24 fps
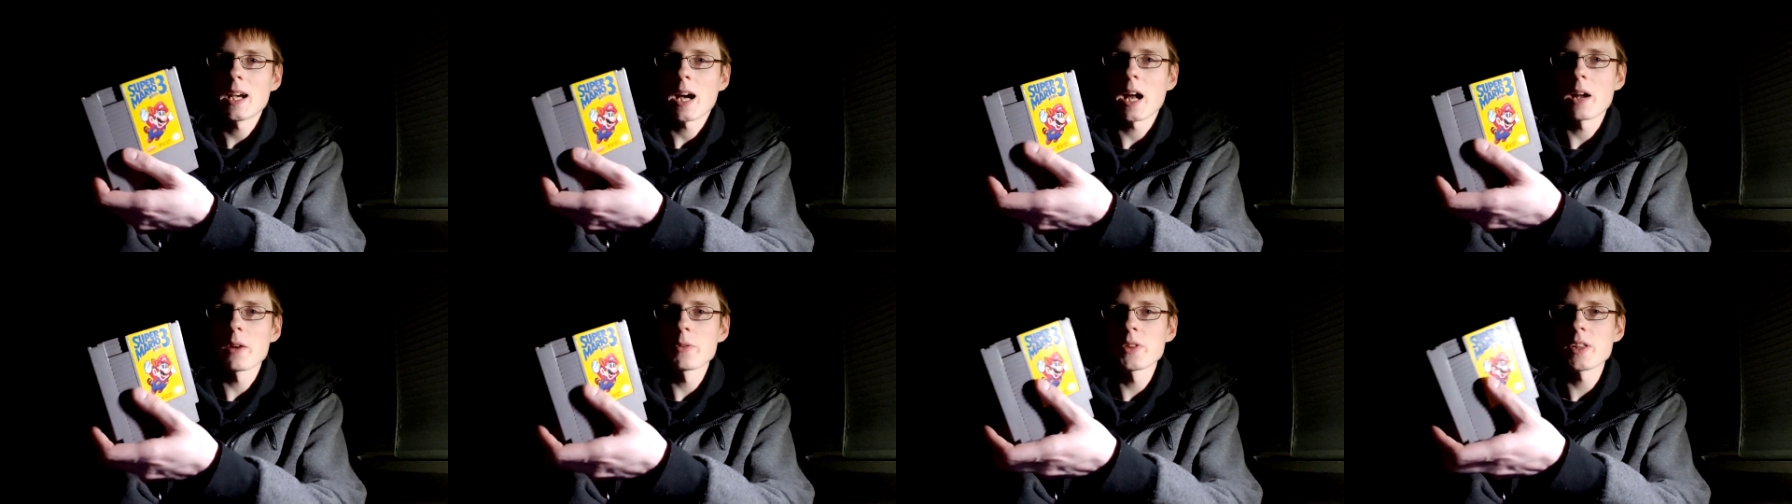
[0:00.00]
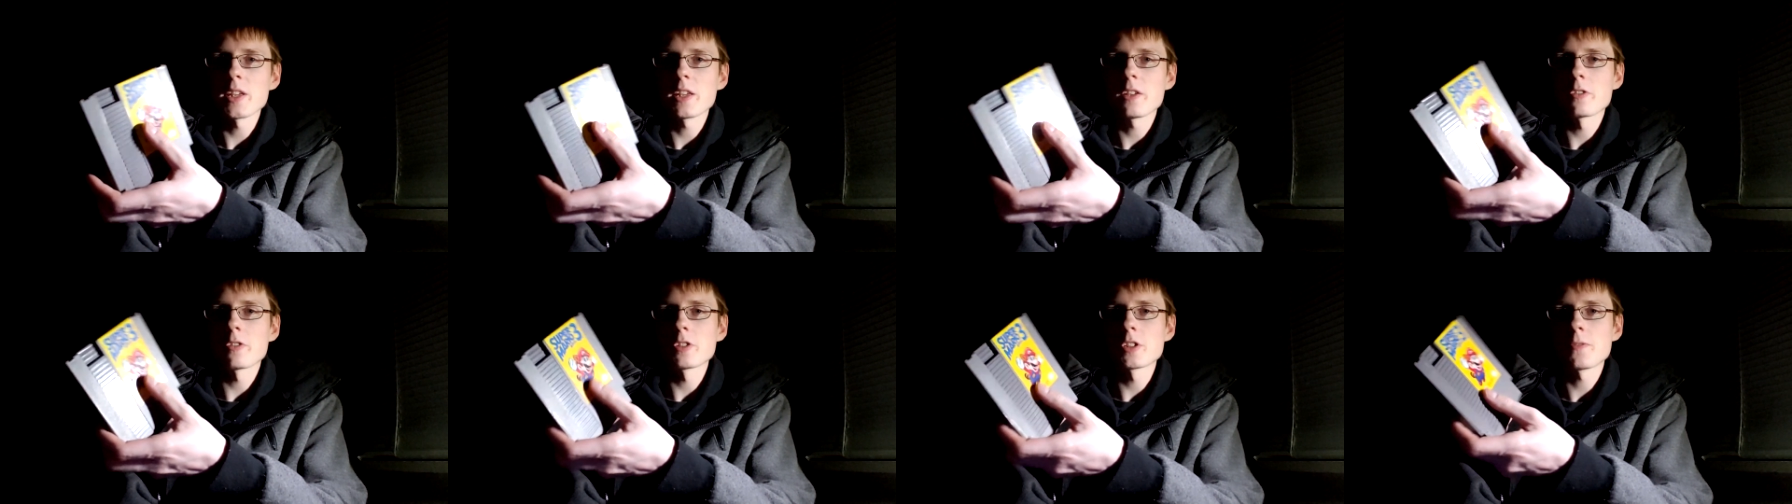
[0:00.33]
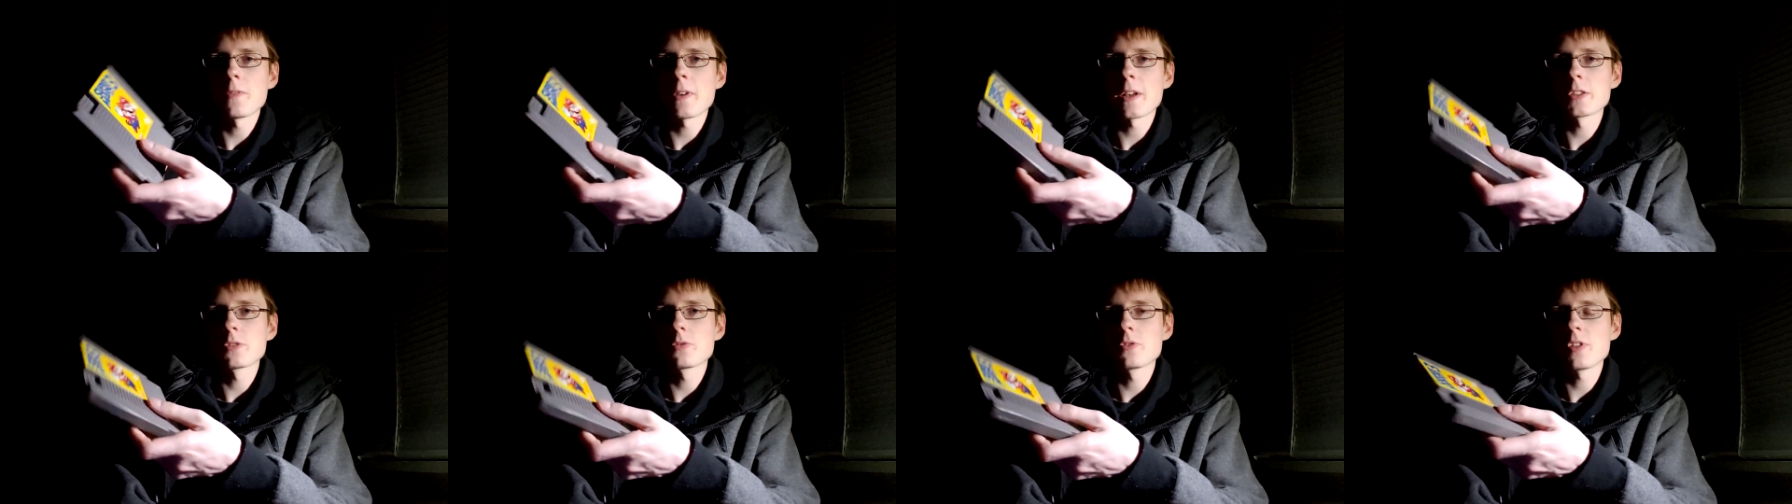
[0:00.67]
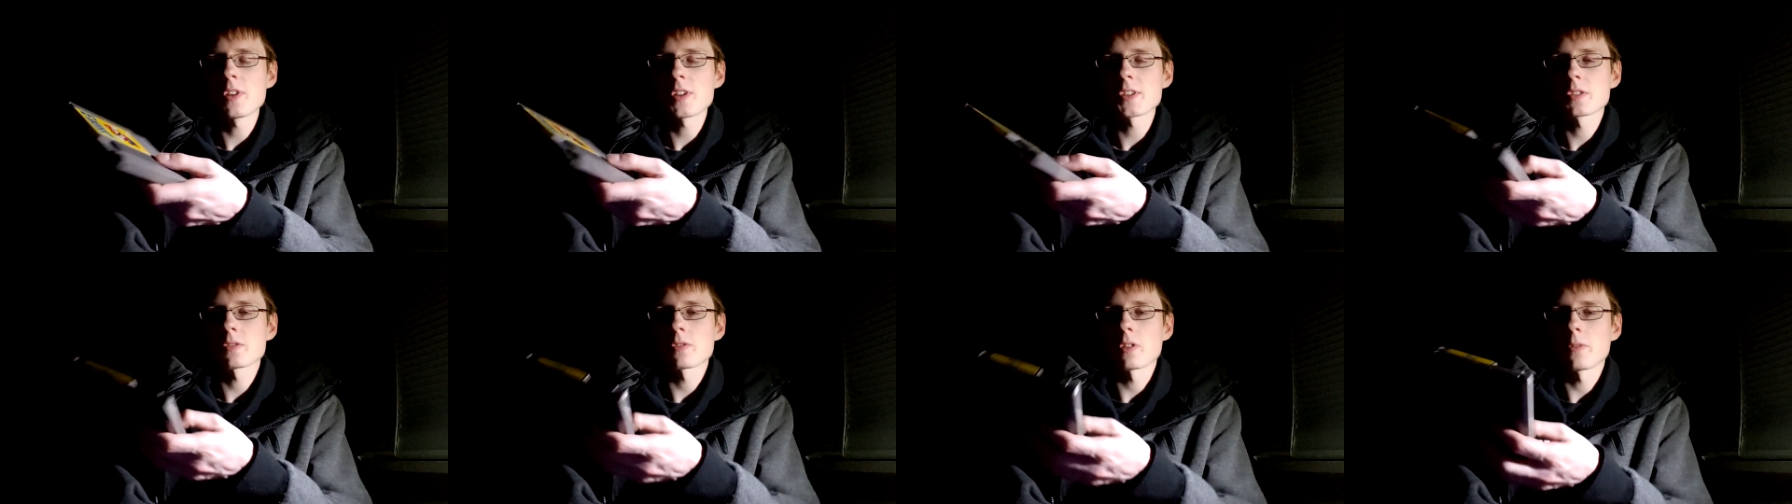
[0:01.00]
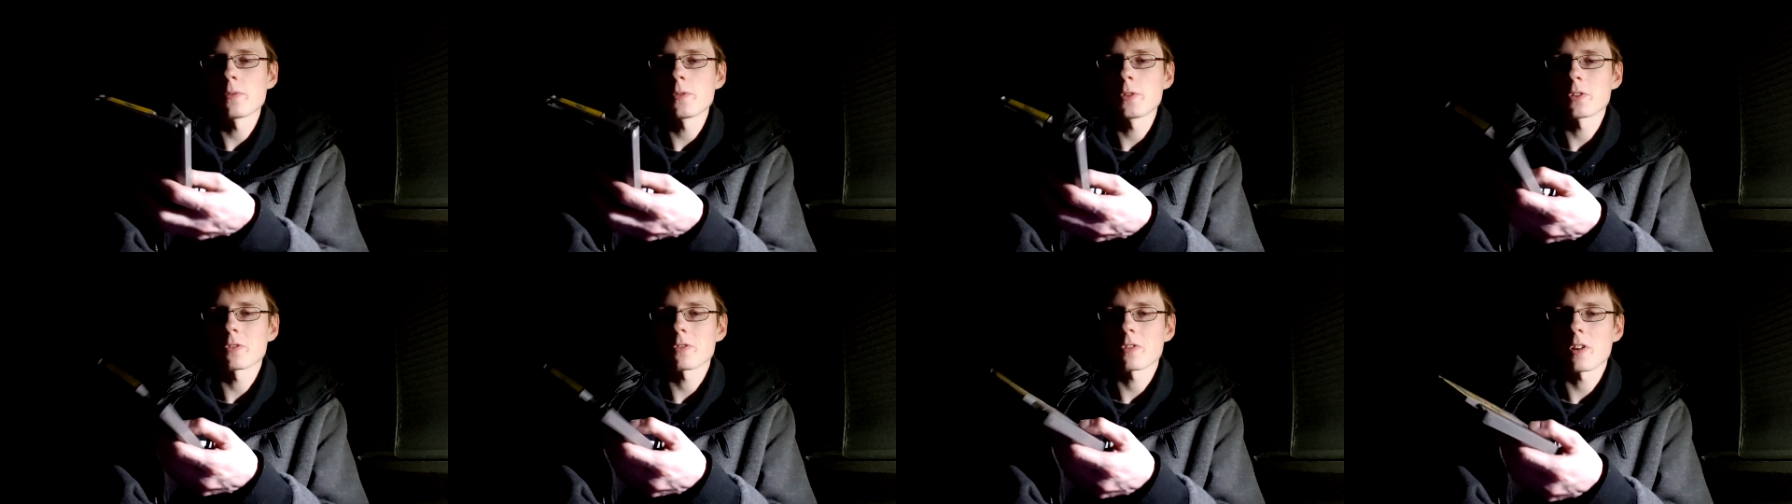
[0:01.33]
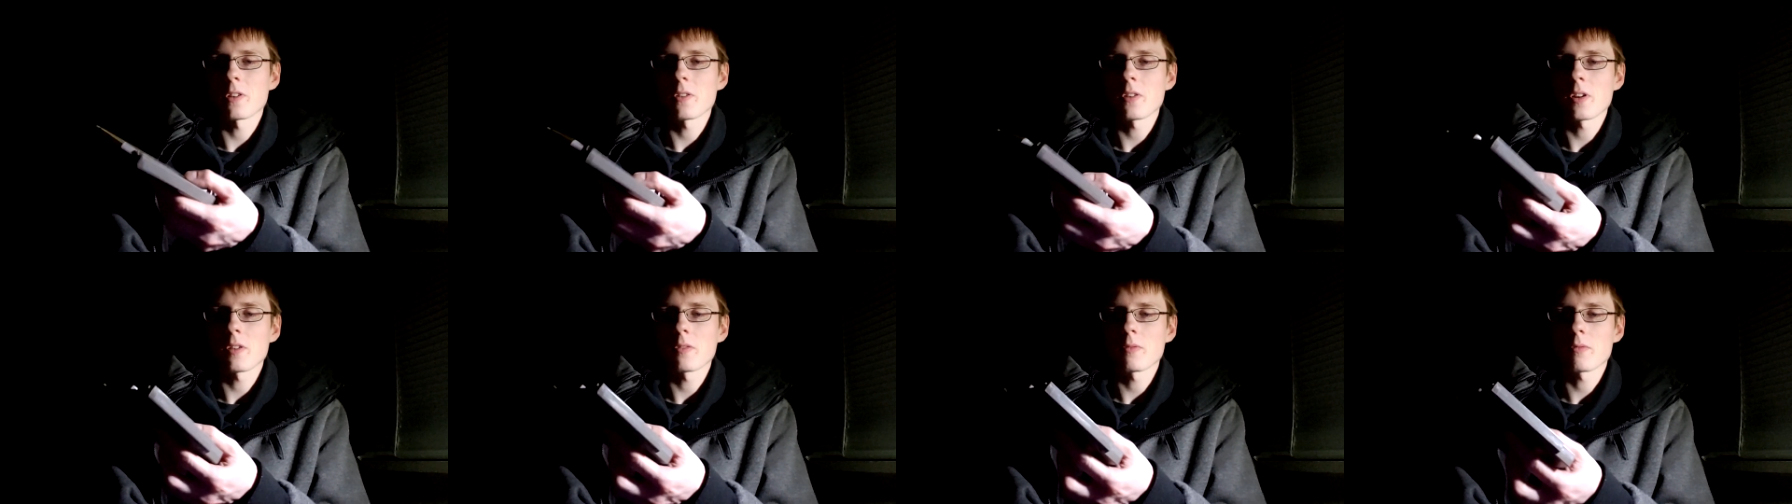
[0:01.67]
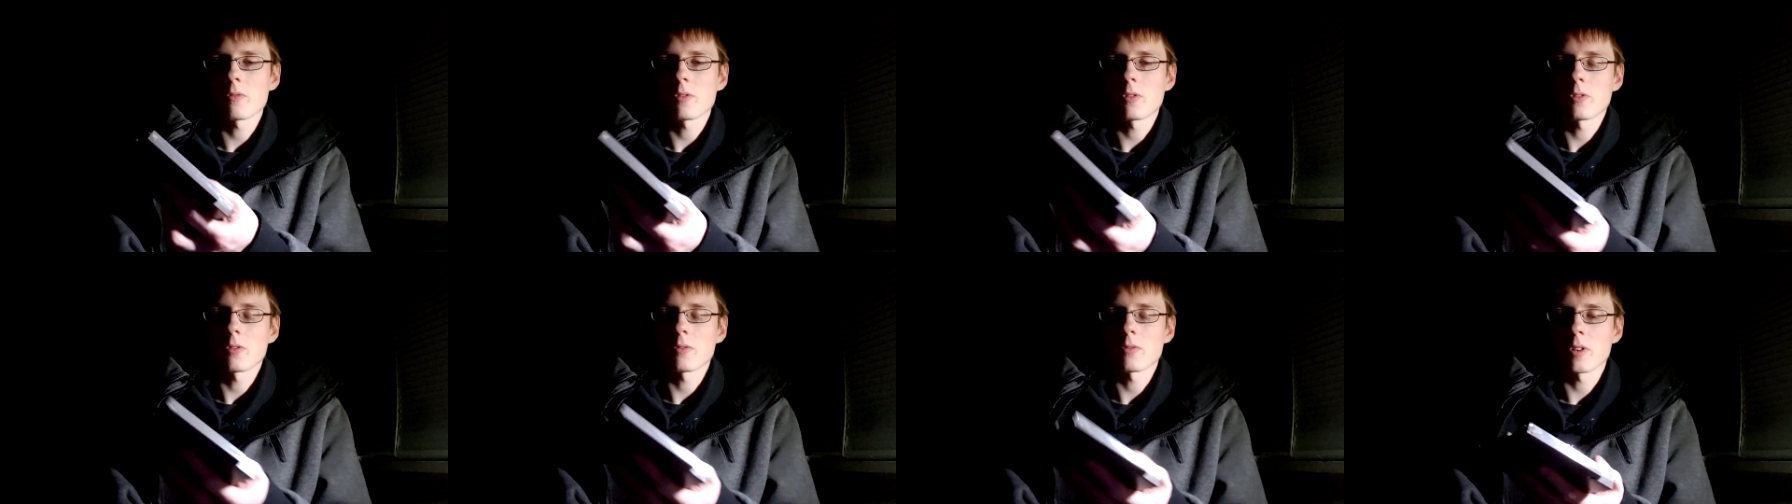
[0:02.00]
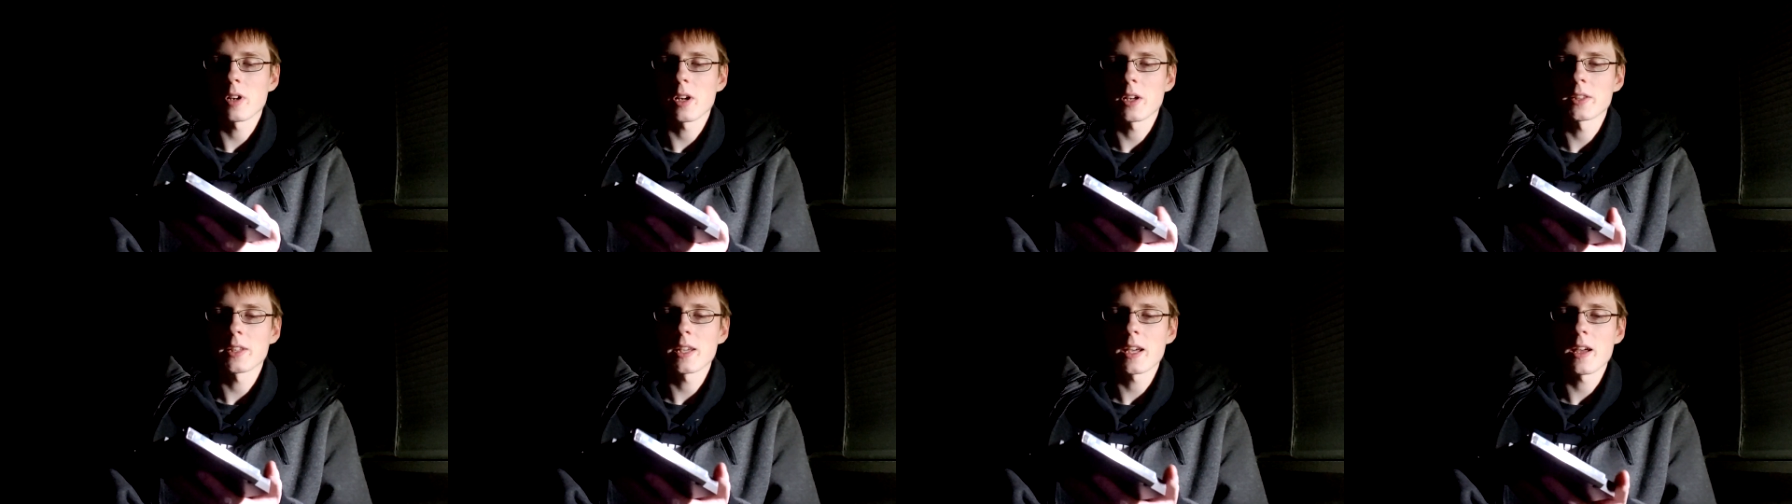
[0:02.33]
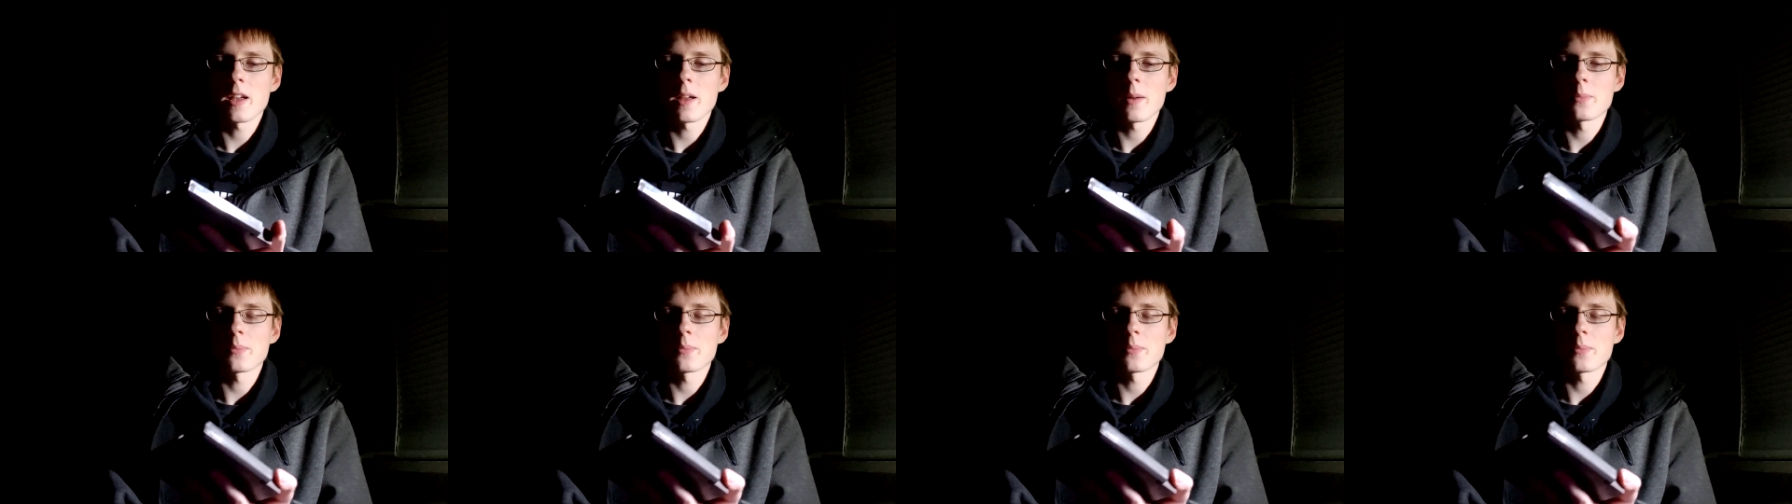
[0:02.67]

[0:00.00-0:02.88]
I don't think Yoshi Fan 2012 will agree will agree on that.